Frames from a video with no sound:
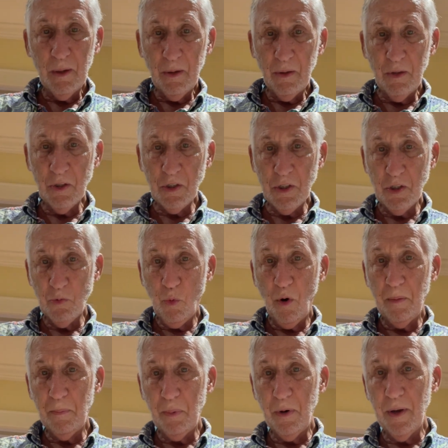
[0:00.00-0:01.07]
this is
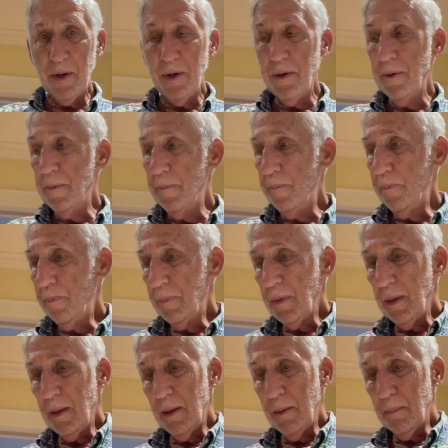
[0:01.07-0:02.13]
1 bread,
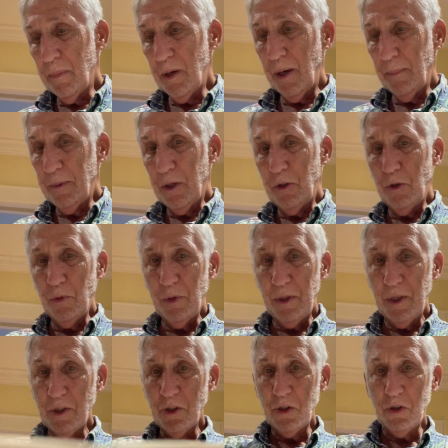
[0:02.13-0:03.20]
but I'm going to do it
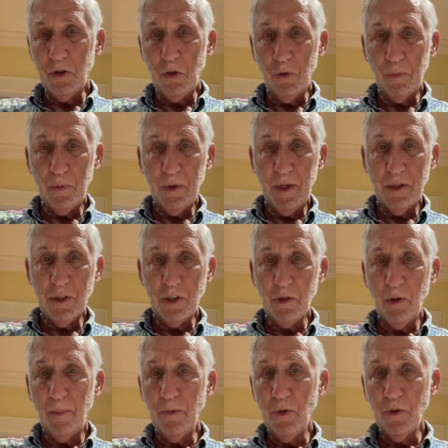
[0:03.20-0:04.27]
as 2 breads. So
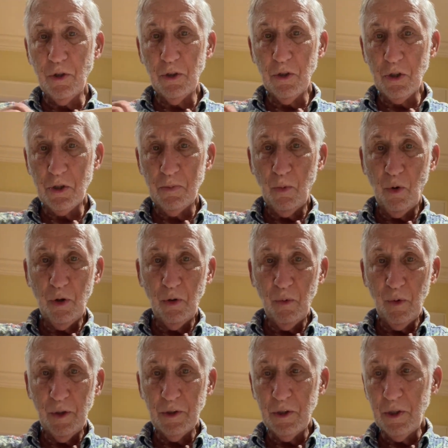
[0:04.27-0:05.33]
I'm using the smaller
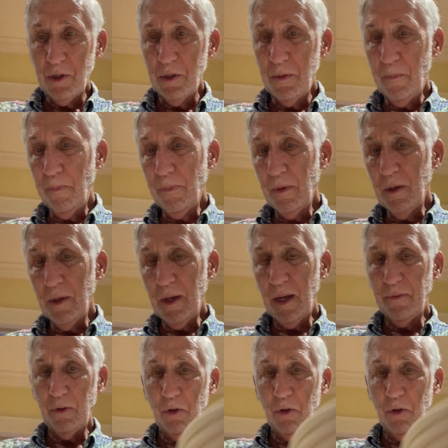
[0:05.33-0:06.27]
ones. Have a